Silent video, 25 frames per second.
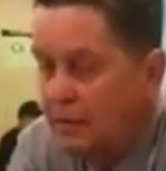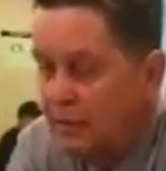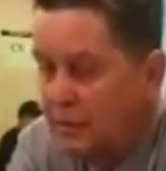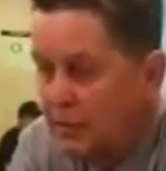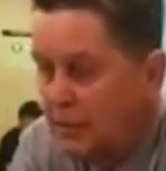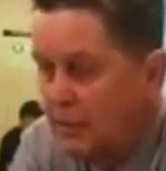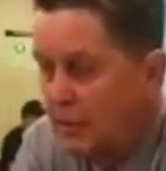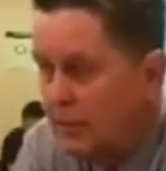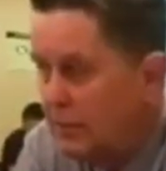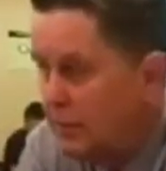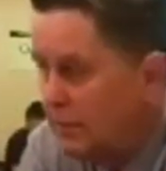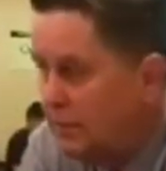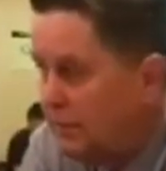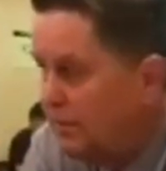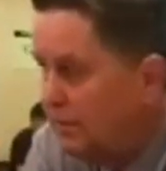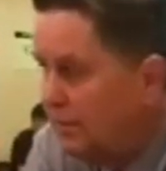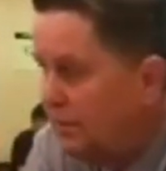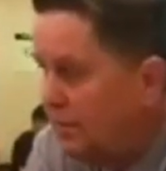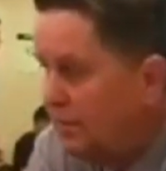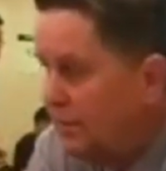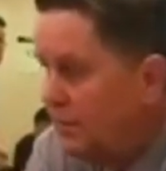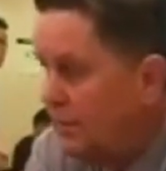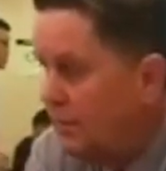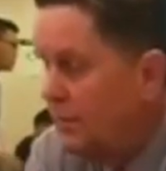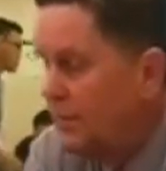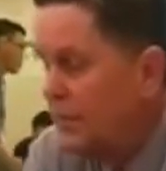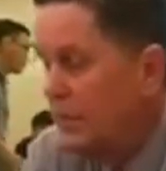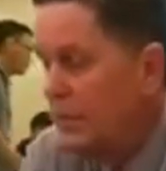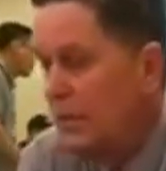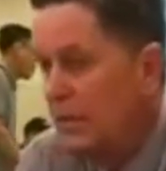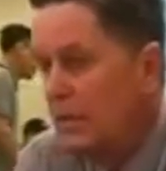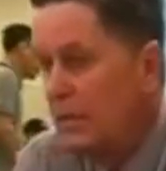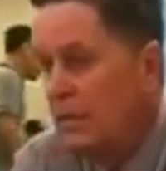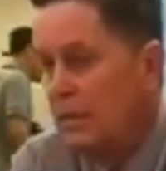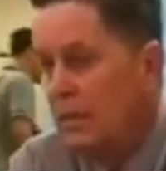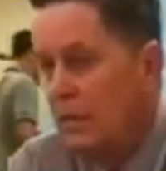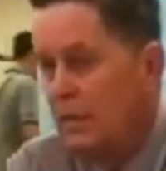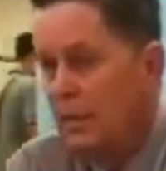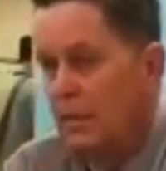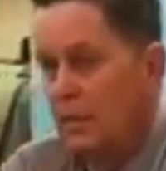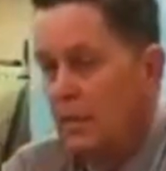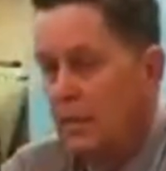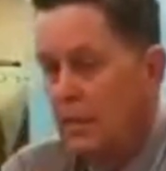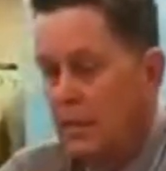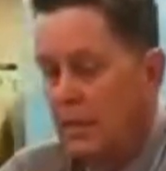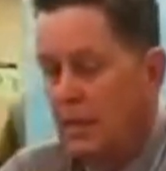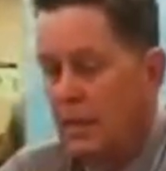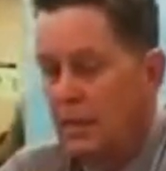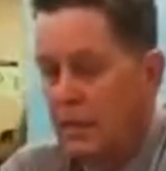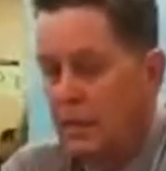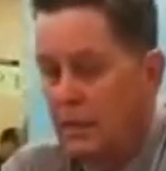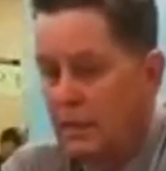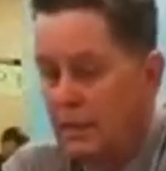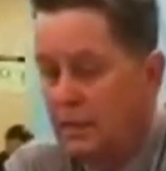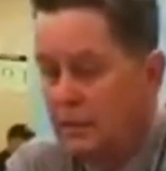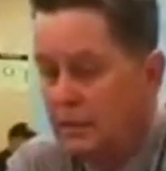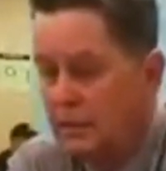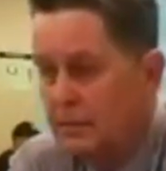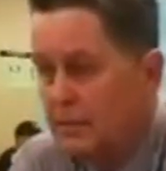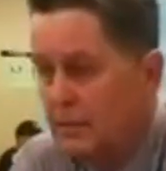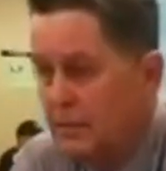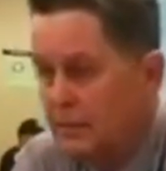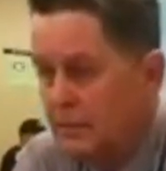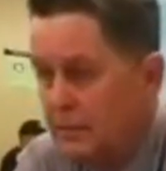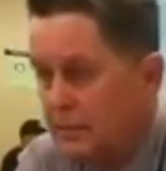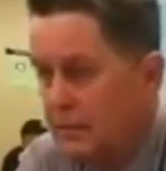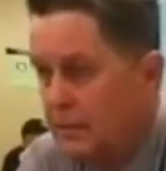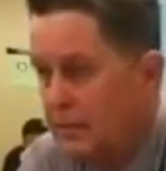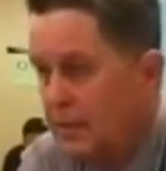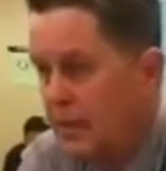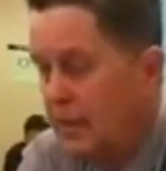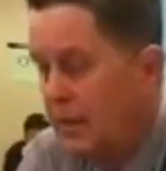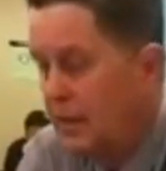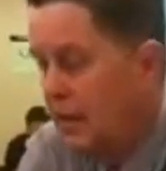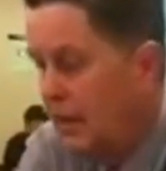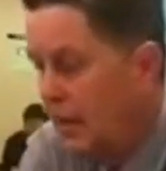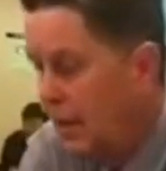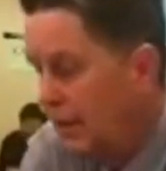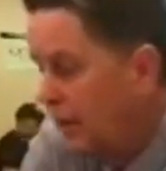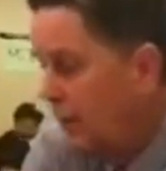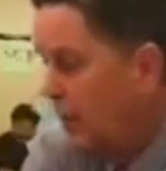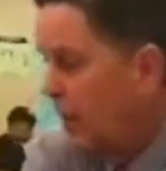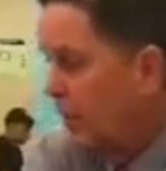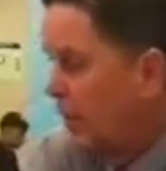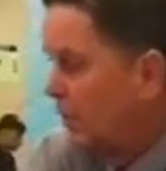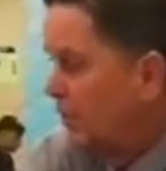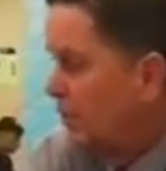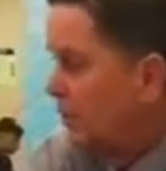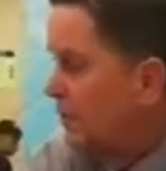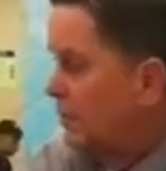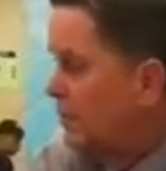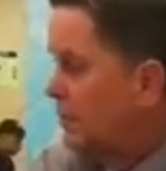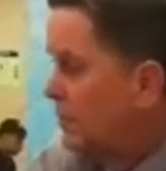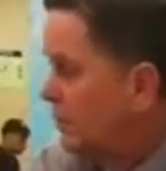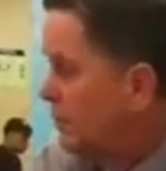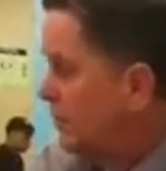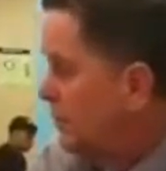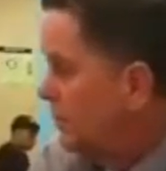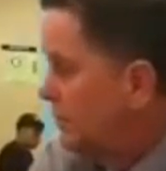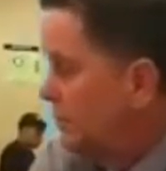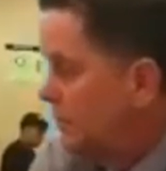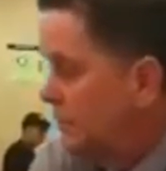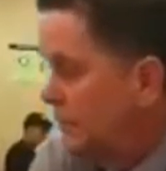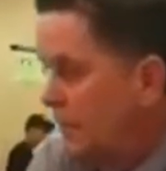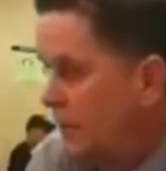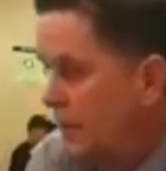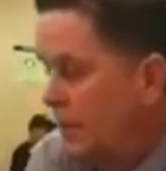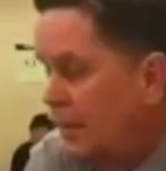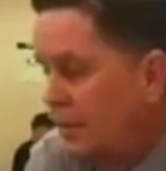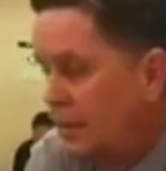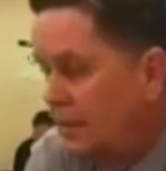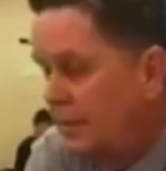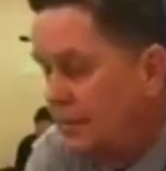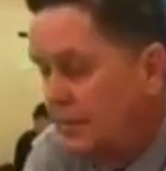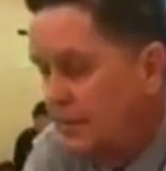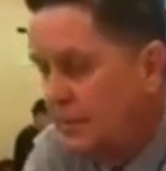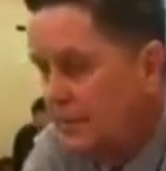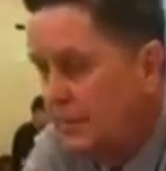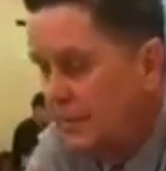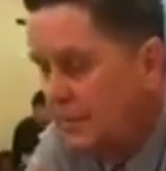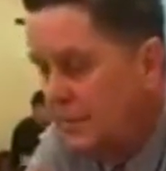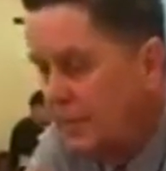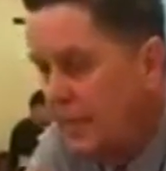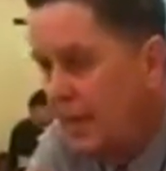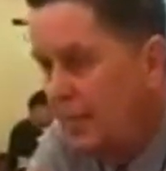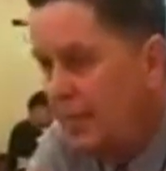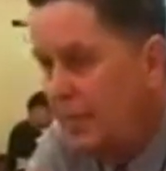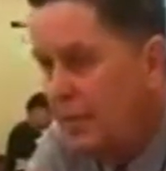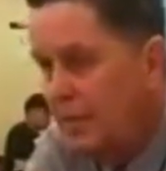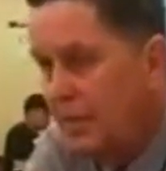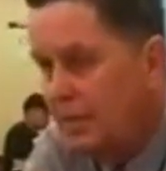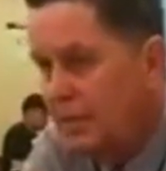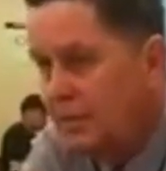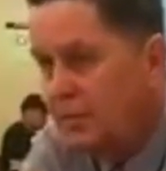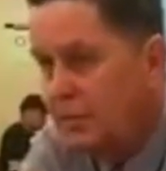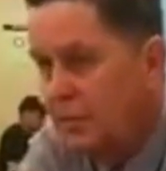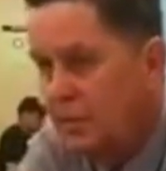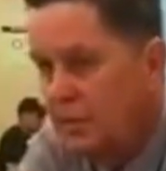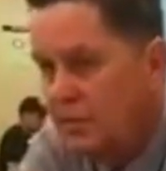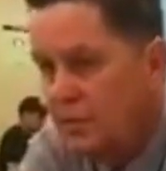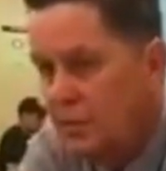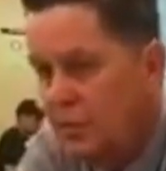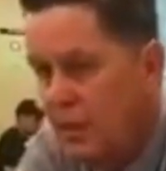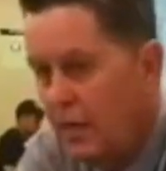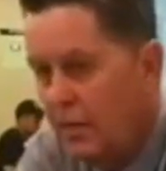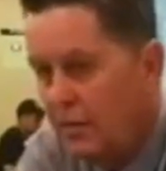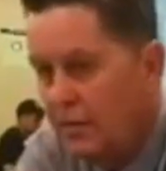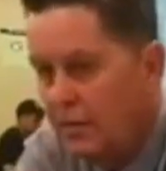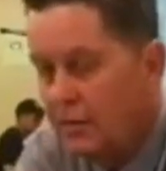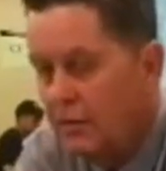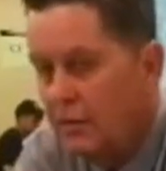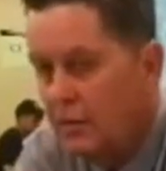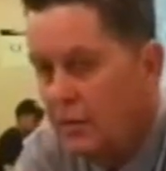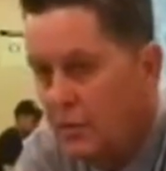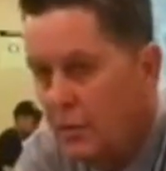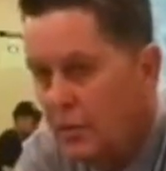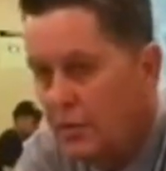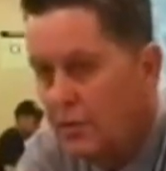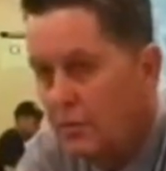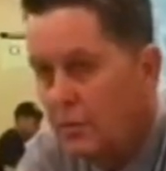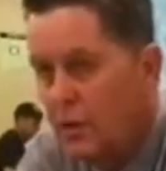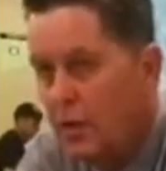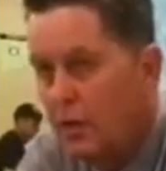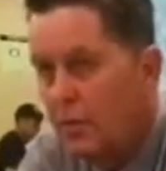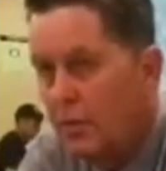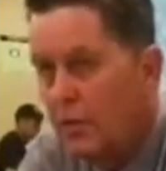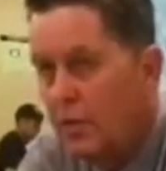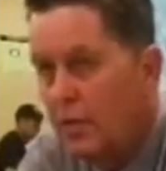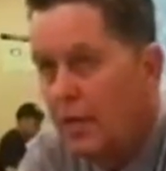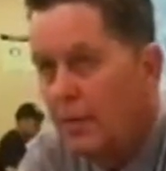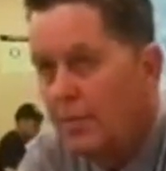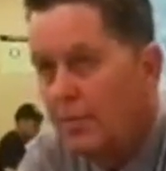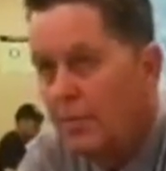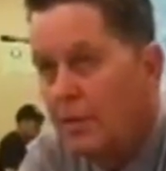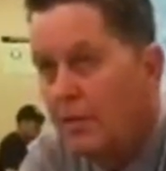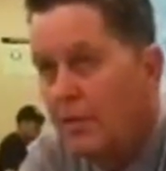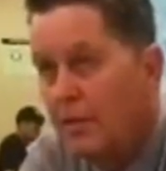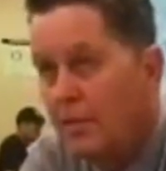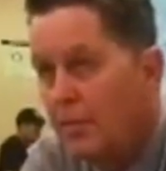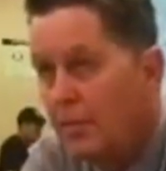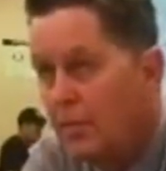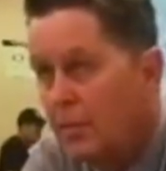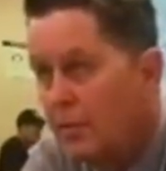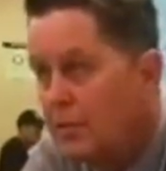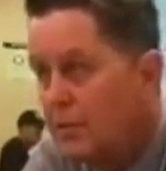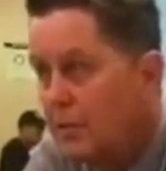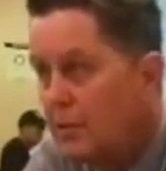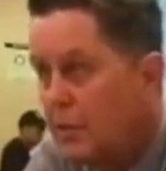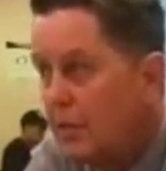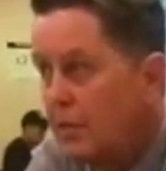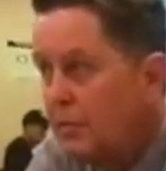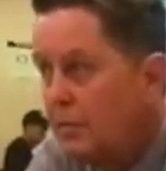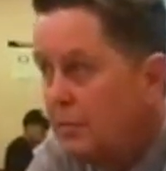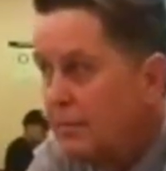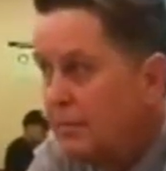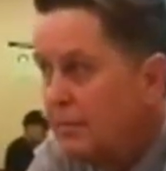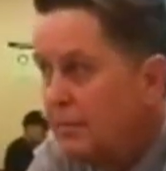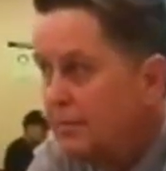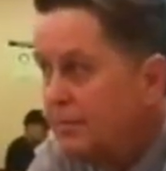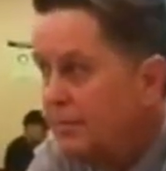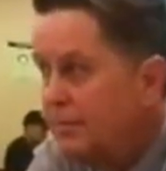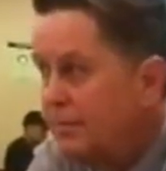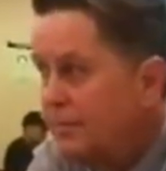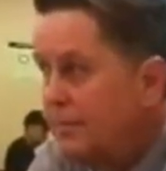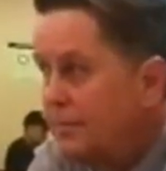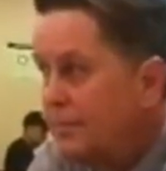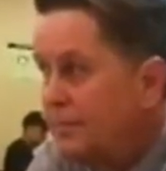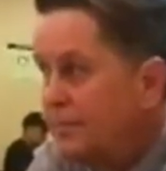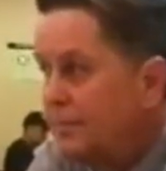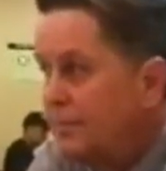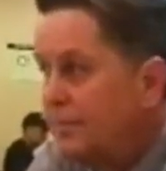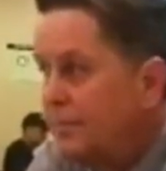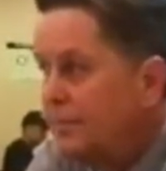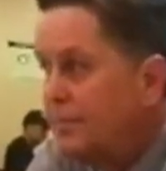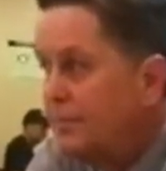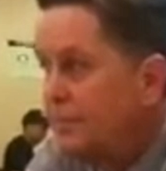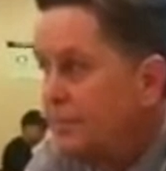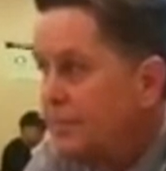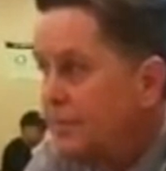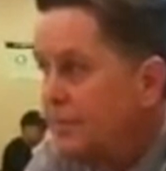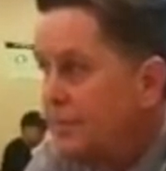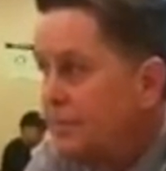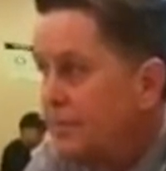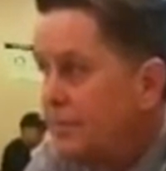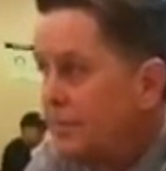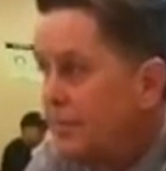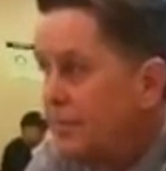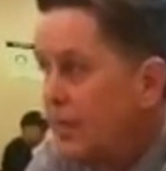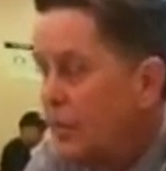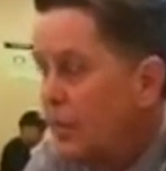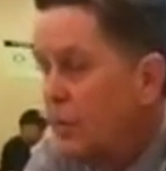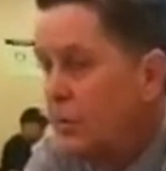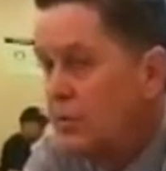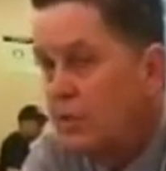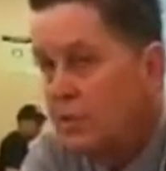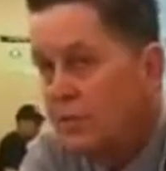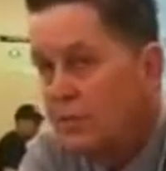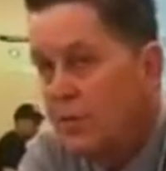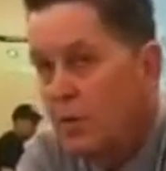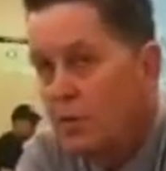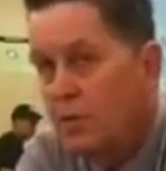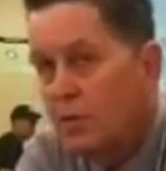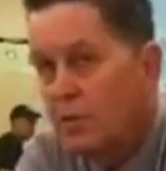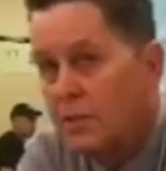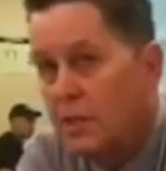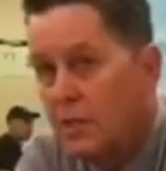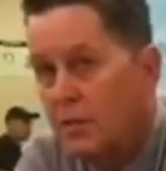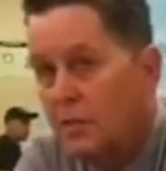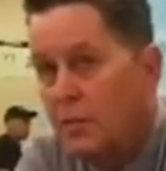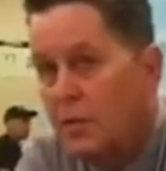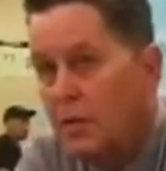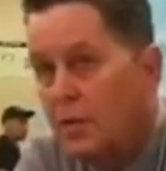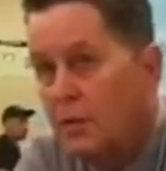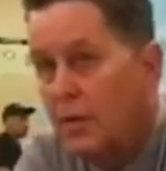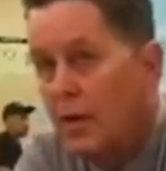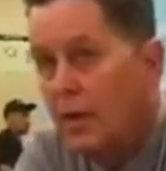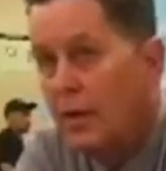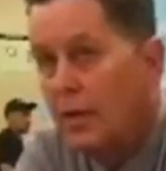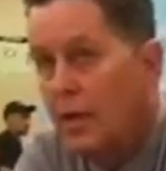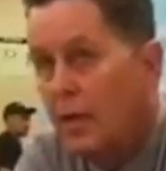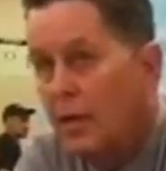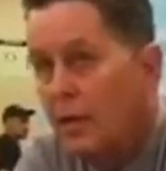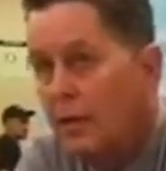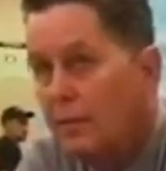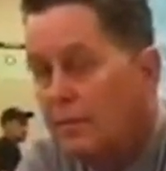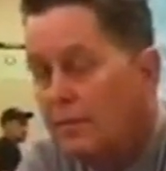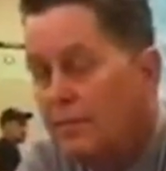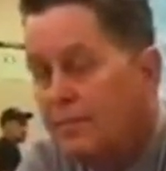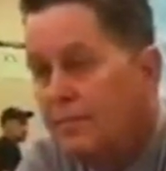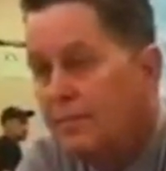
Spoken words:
So, but you never know. They beat us 3 straight. There's no reason why we can't beat them 3 straight. But we'll just focus on one right now.